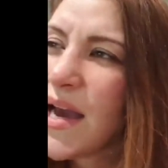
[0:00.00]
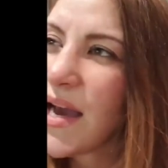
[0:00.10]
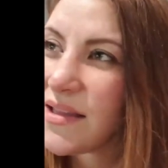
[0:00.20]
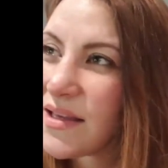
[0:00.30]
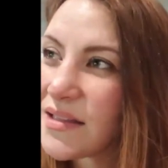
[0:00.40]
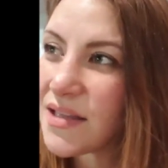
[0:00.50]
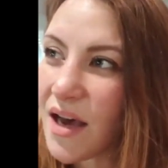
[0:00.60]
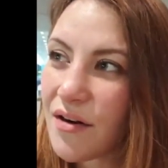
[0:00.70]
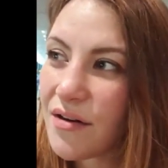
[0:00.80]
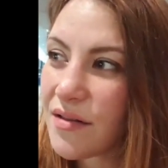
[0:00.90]
I think that's
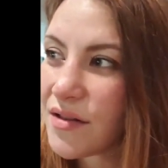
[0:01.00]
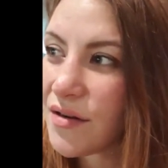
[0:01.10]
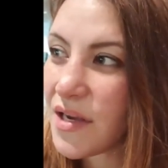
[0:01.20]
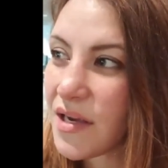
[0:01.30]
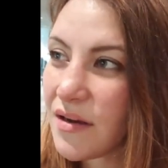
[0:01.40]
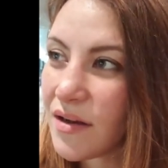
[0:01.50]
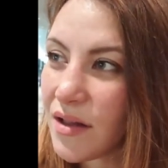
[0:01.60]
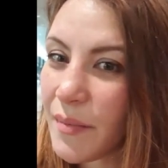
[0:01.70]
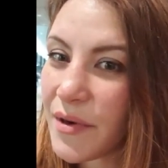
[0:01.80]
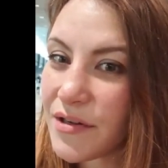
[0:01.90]
130
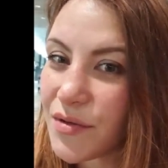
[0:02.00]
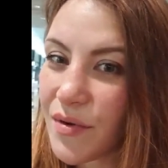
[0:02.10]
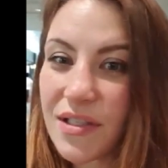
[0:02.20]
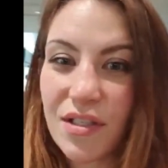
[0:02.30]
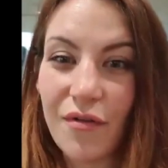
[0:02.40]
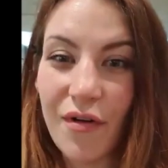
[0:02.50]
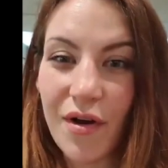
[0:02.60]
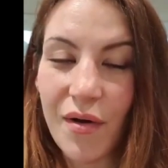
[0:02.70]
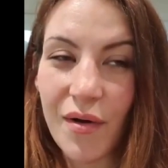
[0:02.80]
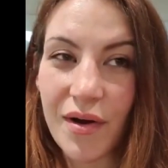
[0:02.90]
kilometers run so
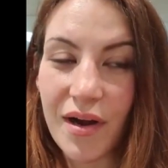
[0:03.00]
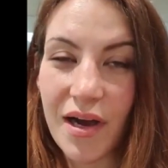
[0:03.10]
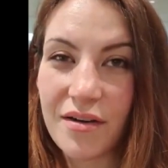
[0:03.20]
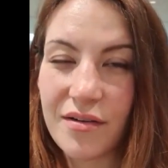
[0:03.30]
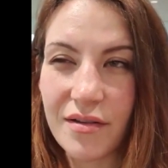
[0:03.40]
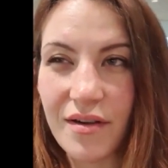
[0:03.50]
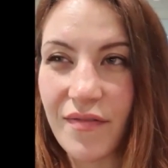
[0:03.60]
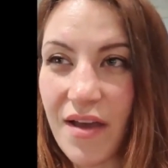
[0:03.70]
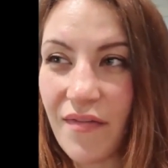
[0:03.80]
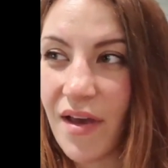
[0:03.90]
far, or
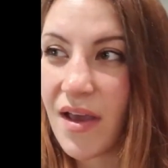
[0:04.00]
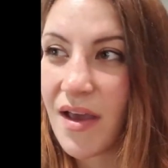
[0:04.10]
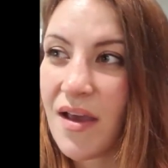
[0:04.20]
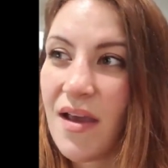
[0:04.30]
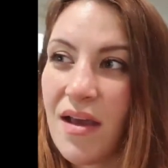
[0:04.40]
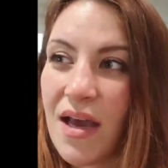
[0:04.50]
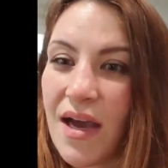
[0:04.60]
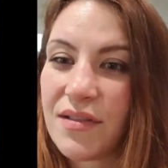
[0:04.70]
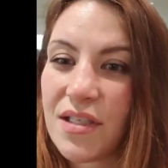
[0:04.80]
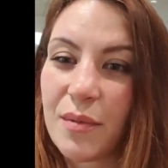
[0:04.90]
135. I
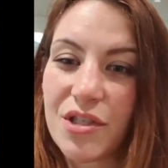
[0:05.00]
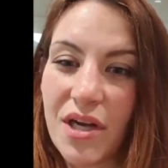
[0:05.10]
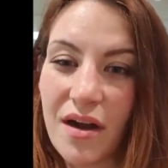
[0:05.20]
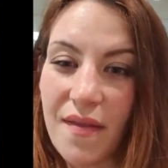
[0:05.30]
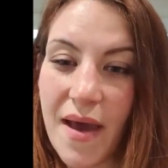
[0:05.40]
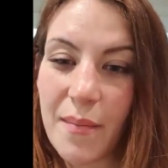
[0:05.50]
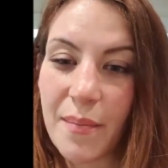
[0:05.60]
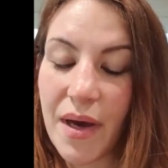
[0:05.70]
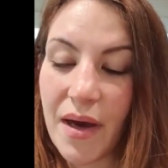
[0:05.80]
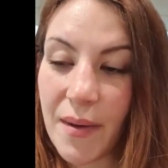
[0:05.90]
have to double check on that, but